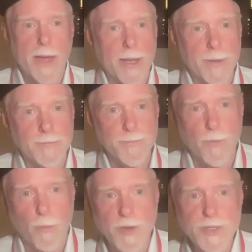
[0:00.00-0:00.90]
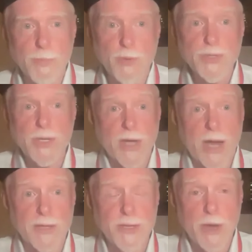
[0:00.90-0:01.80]
And once the person has
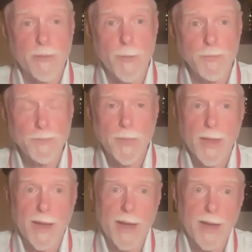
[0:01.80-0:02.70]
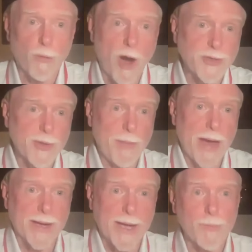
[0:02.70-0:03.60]
gotten to that room, I walk them
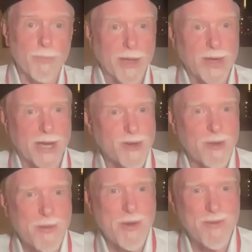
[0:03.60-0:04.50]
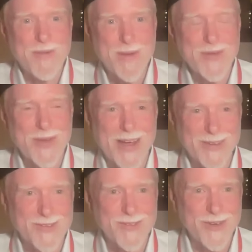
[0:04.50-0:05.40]
back out. I try to remember,
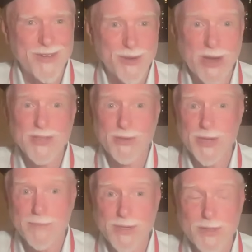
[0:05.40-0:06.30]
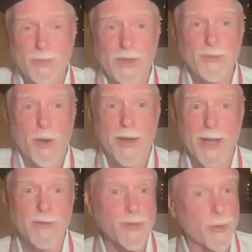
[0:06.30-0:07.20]
I retrace their steps. I said, let's
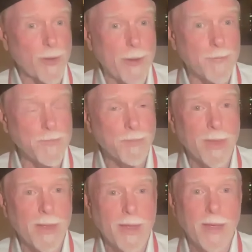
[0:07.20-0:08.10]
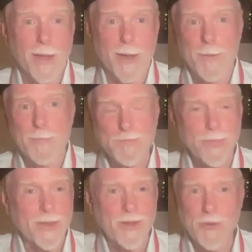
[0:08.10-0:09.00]
walk out, turn around,
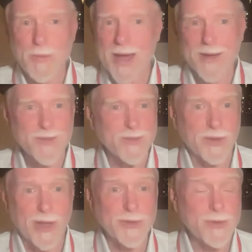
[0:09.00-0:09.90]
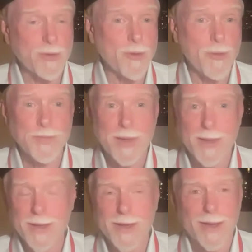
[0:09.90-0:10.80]
go back through the laundry room,
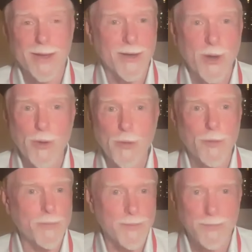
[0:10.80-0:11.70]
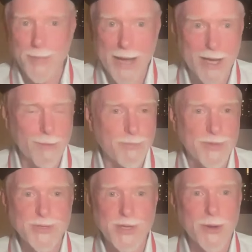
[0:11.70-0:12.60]
go back
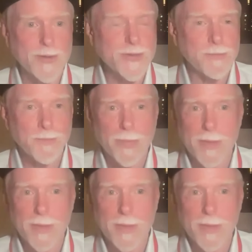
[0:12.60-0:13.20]
up the stairs,